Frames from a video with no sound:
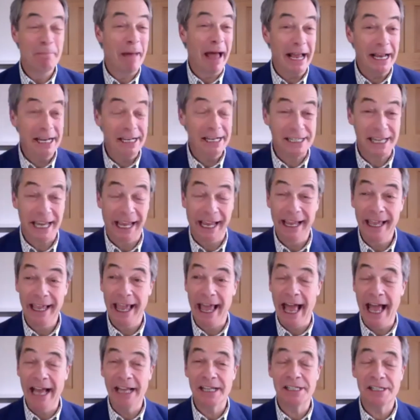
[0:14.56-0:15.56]
Amazing,
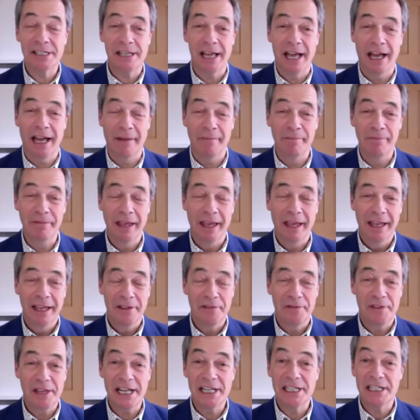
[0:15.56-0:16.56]
yes.
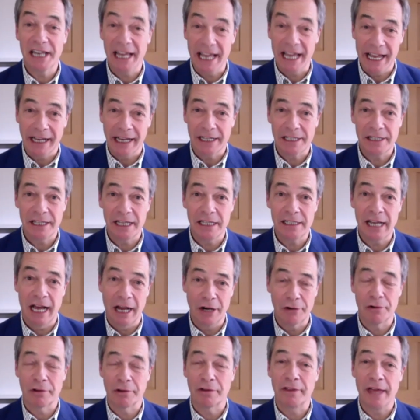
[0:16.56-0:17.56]
These leaks, this
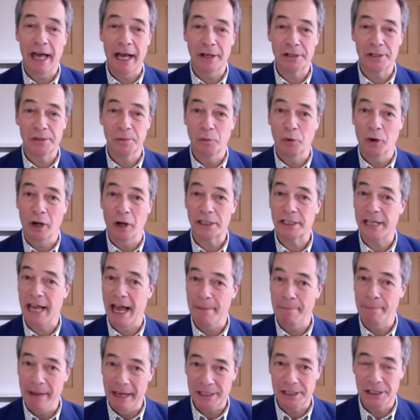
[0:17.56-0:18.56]
100,000
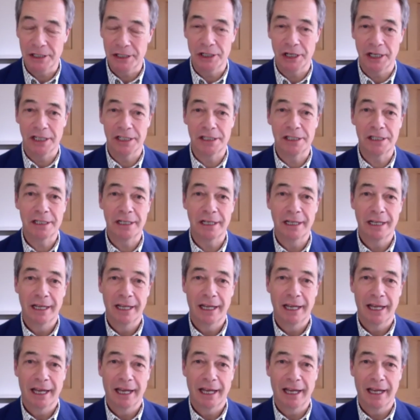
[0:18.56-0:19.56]
WhatsApp messages
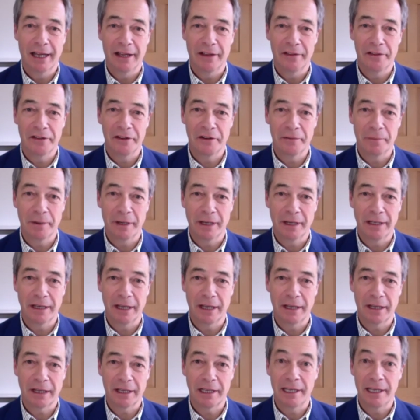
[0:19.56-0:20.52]
that have been